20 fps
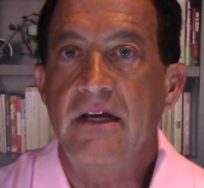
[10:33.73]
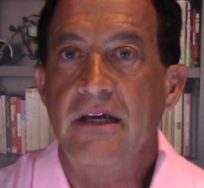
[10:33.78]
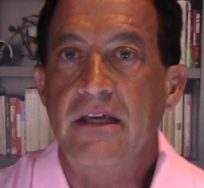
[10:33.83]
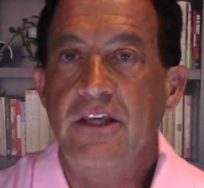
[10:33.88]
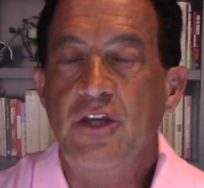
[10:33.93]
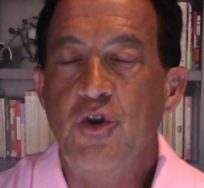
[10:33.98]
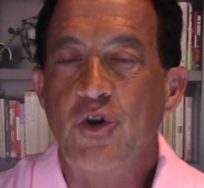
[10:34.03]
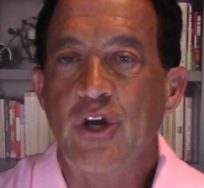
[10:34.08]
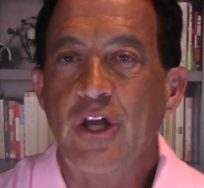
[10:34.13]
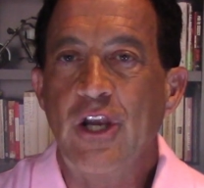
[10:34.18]

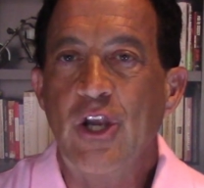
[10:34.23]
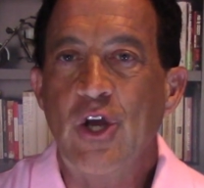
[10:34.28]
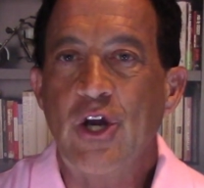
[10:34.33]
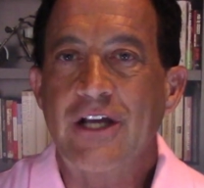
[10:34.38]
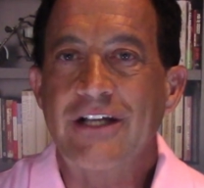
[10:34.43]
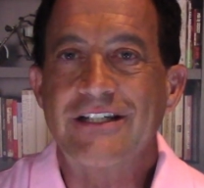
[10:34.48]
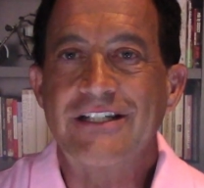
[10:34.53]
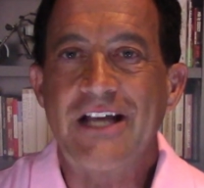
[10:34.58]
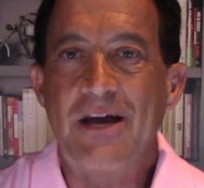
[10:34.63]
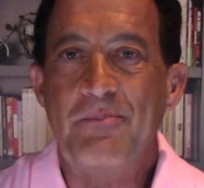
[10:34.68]
You can look
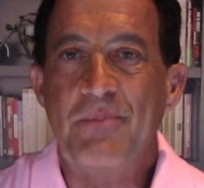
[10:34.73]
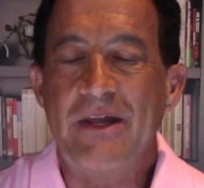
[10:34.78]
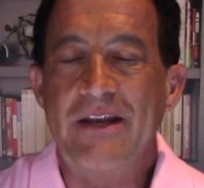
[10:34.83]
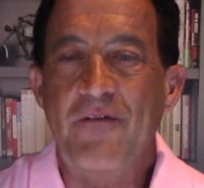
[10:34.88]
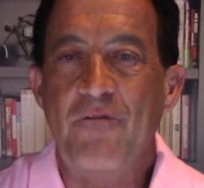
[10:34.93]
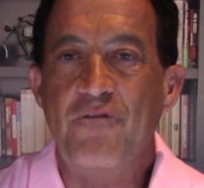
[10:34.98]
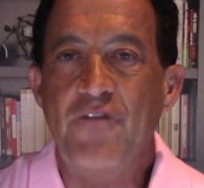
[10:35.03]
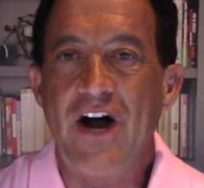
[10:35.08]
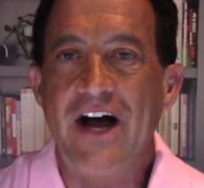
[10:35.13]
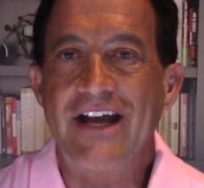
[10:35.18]
us up
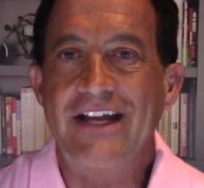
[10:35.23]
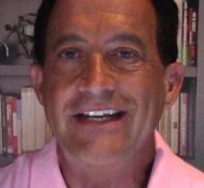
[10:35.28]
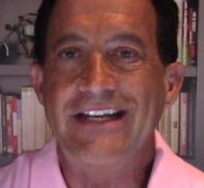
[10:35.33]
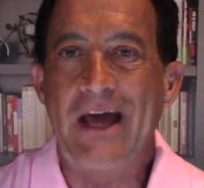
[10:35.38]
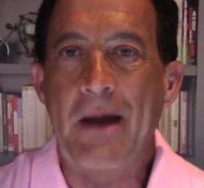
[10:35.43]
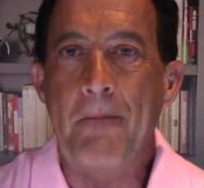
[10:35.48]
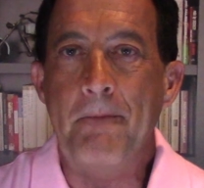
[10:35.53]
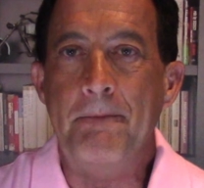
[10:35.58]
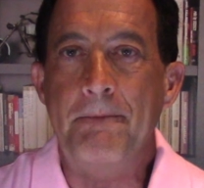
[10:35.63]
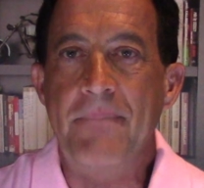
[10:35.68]
at
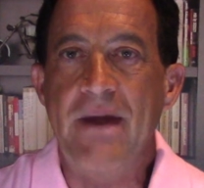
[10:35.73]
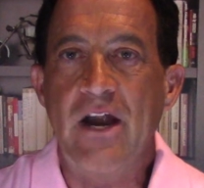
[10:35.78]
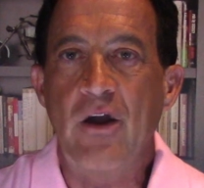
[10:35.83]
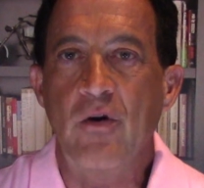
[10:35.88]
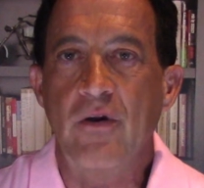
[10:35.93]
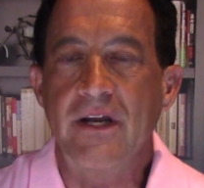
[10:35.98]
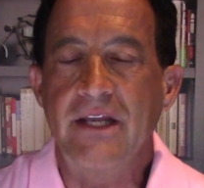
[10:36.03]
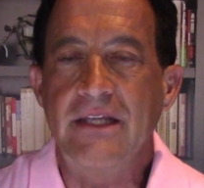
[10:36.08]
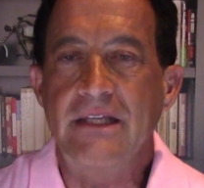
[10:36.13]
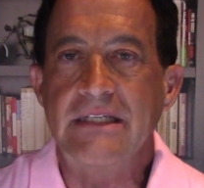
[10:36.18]

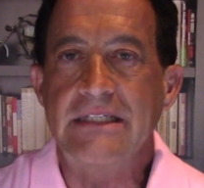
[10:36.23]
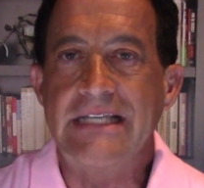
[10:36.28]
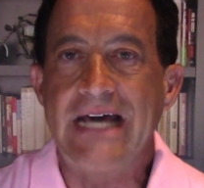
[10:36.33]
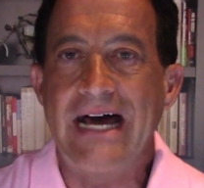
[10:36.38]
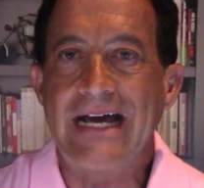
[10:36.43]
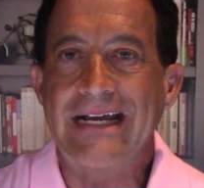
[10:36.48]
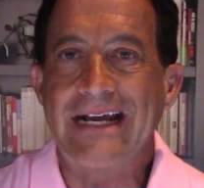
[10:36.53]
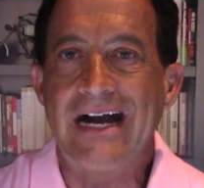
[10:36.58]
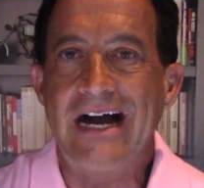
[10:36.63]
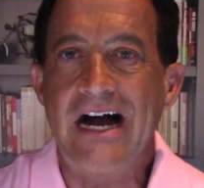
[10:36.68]

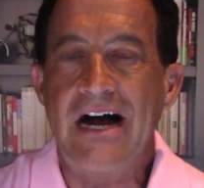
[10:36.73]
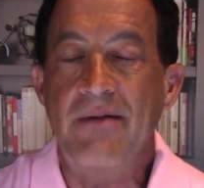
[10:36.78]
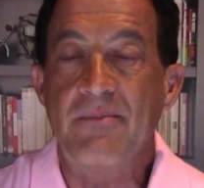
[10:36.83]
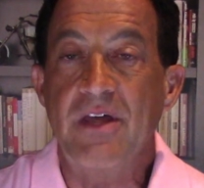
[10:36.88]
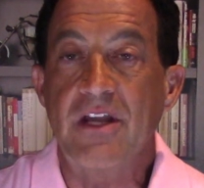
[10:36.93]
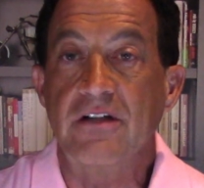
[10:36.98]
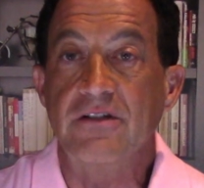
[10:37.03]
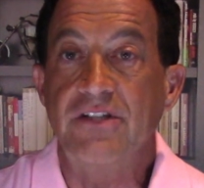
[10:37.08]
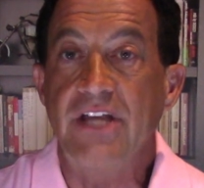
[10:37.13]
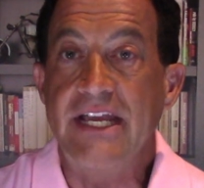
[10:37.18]
findberry.com.
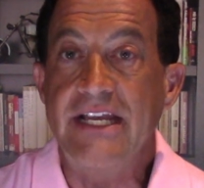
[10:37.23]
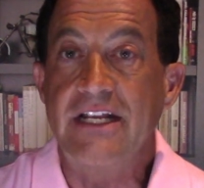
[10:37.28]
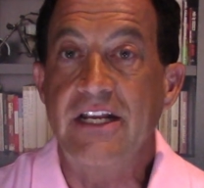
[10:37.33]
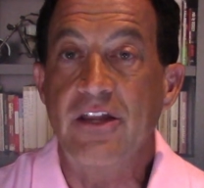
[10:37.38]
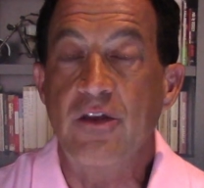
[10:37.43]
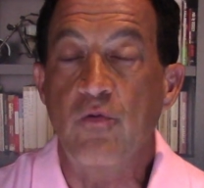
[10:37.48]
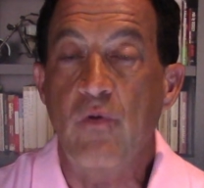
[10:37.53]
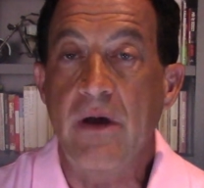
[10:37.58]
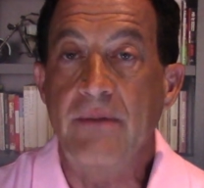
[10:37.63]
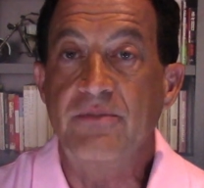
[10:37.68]
It'll take you to
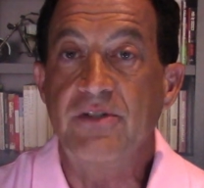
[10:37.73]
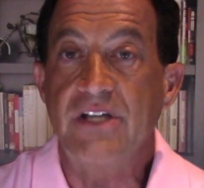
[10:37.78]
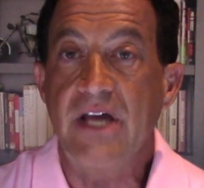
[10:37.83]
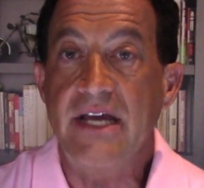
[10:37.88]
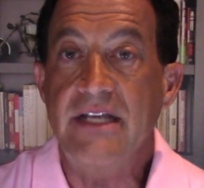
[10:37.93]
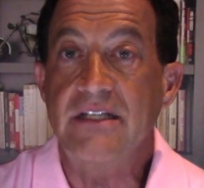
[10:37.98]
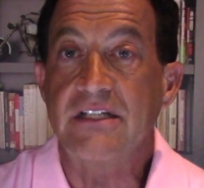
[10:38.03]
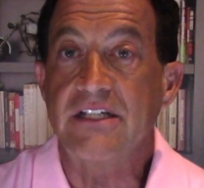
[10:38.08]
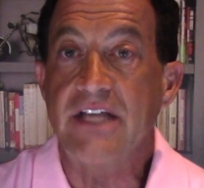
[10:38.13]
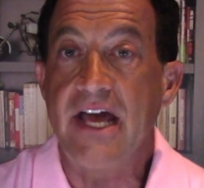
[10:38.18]
the
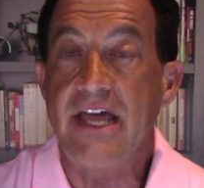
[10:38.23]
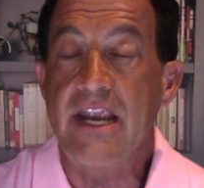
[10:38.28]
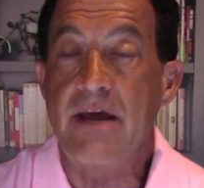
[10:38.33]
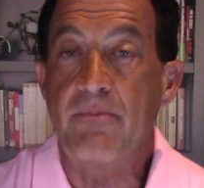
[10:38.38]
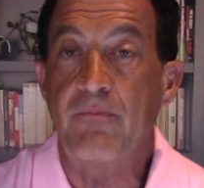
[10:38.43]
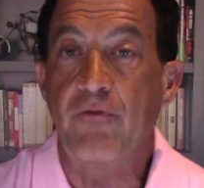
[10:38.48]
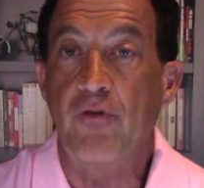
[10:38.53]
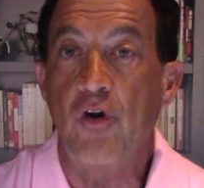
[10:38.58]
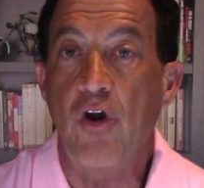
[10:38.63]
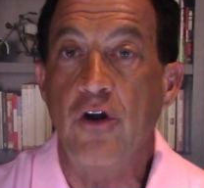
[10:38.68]
website. Sign
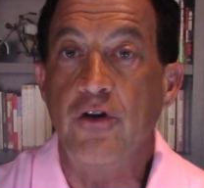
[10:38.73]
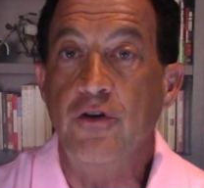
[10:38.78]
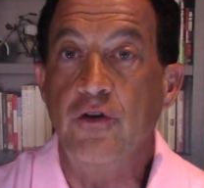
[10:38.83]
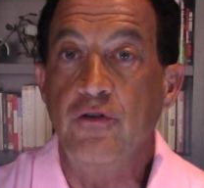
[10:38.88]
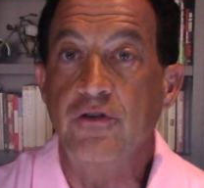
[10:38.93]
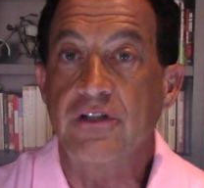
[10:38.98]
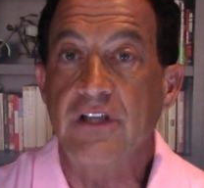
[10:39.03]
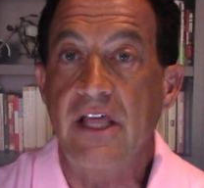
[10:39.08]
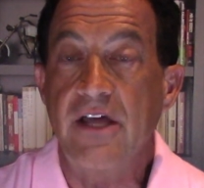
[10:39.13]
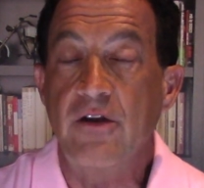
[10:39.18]
up for our
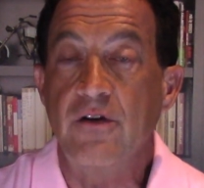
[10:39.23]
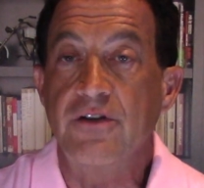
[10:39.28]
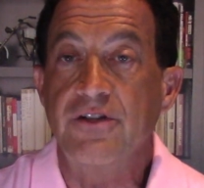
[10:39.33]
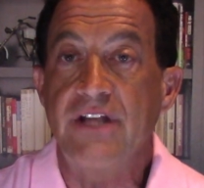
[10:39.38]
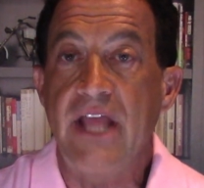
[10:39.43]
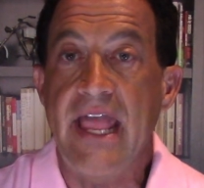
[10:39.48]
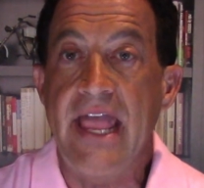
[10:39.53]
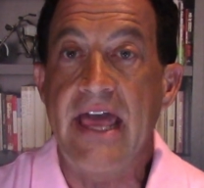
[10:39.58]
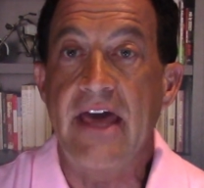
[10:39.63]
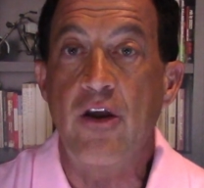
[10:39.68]
newsletters
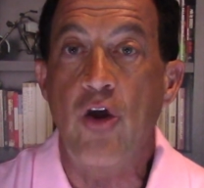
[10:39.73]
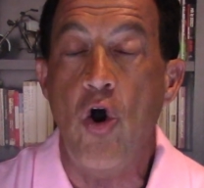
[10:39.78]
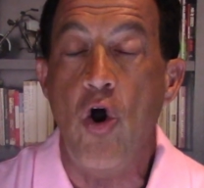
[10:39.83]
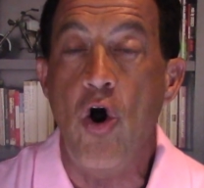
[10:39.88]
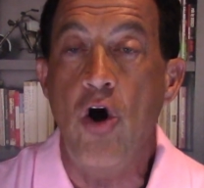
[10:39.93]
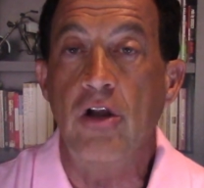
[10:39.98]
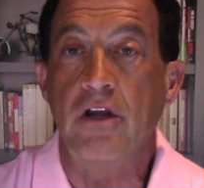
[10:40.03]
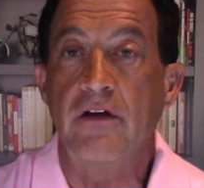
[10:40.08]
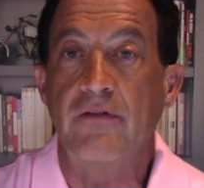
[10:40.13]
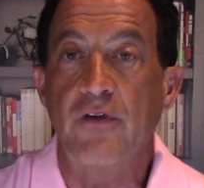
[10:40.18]
and
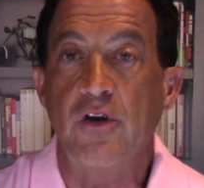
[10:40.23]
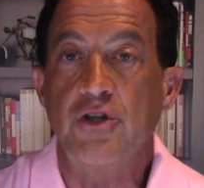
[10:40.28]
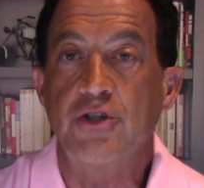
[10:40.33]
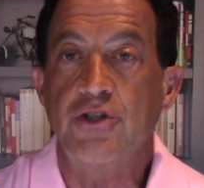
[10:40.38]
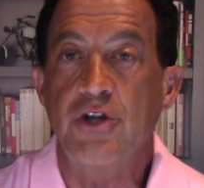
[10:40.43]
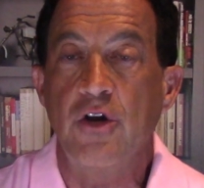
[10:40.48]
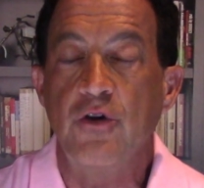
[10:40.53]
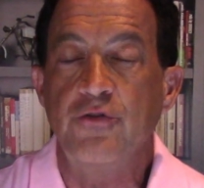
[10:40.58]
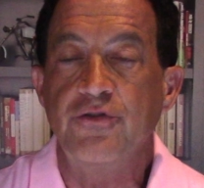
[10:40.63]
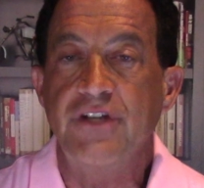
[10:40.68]
all of our
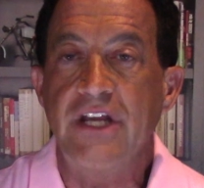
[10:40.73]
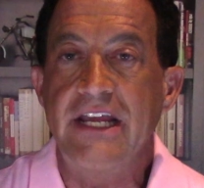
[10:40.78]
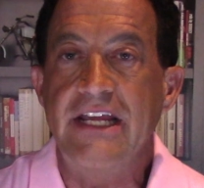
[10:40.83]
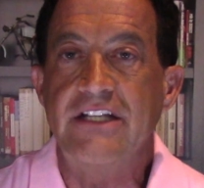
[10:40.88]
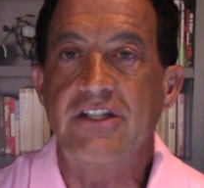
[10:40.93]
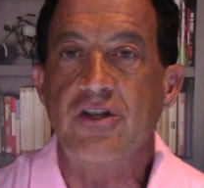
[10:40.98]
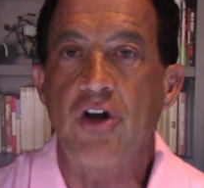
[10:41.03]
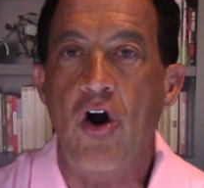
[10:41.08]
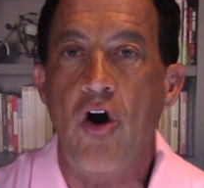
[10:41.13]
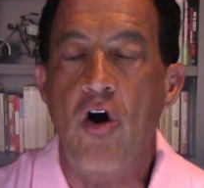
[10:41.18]
shows.
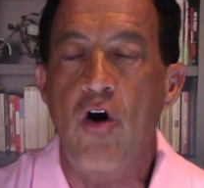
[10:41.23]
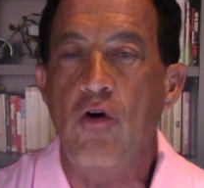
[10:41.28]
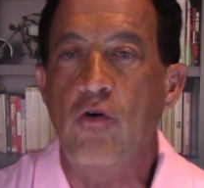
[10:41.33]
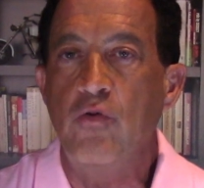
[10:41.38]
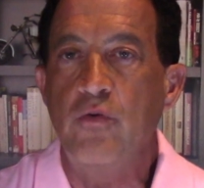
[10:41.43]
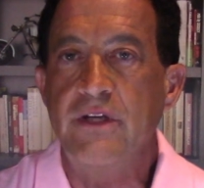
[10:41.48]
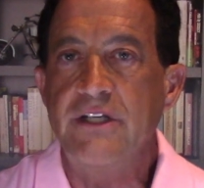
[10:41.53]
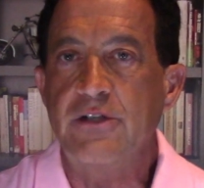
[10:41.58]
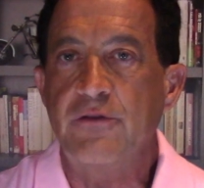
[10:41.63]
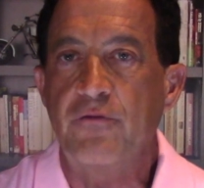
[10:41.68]
It's
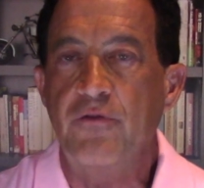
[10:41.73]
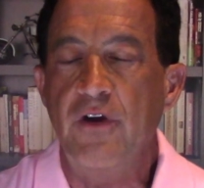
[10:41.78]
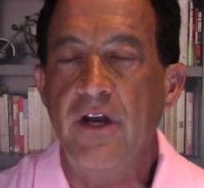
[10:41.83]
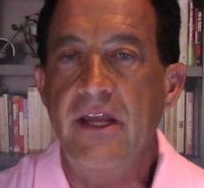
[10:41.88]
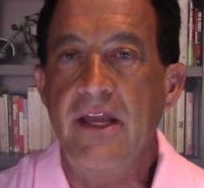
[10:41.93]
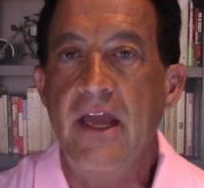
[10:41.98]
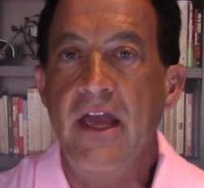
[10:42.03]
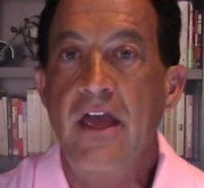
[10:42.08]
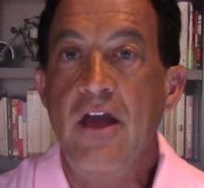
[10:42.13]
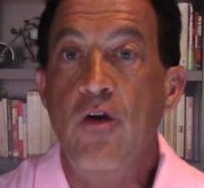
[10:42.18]
always
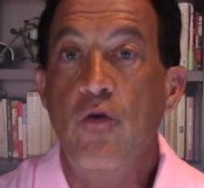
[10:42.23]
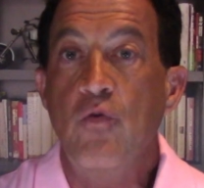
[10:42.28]
free.